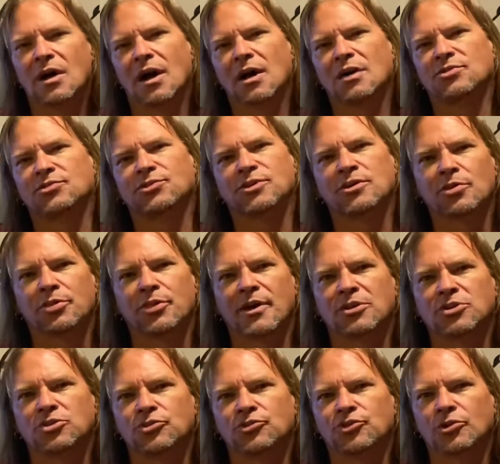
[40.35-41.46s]
I still
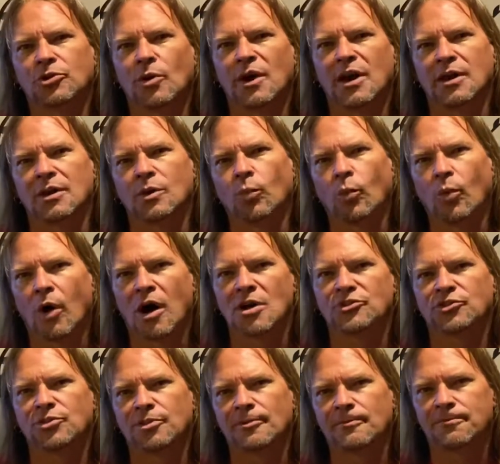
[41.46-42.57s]
think you should go ahead and
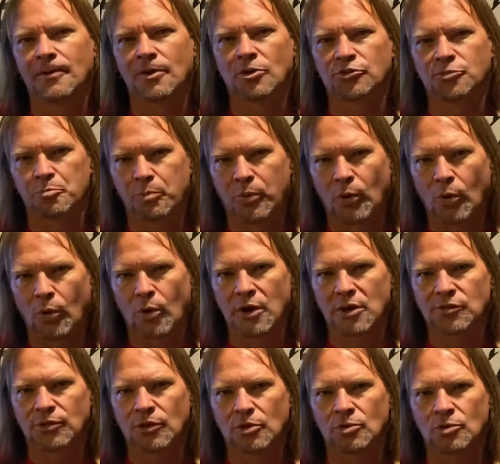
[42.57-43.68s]
watch the first Boy,
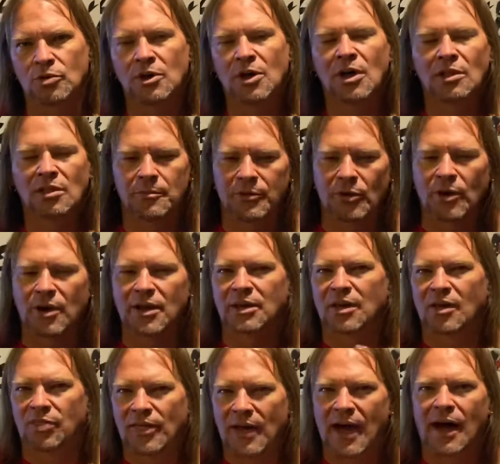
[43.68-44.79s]
so let me go ahead and
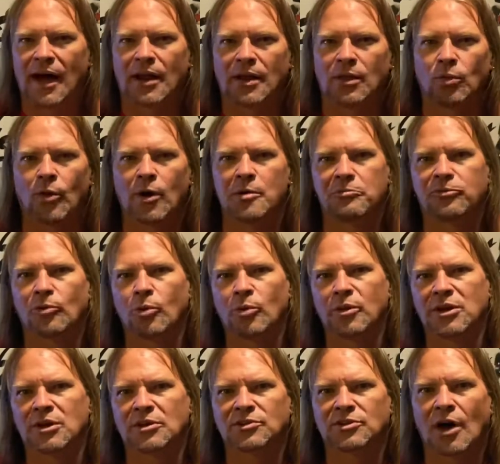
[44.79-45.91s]
get that out of the way before we
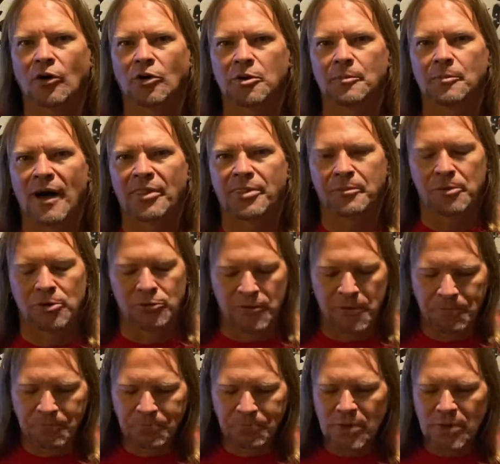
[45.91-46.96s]
get to talking about the movie.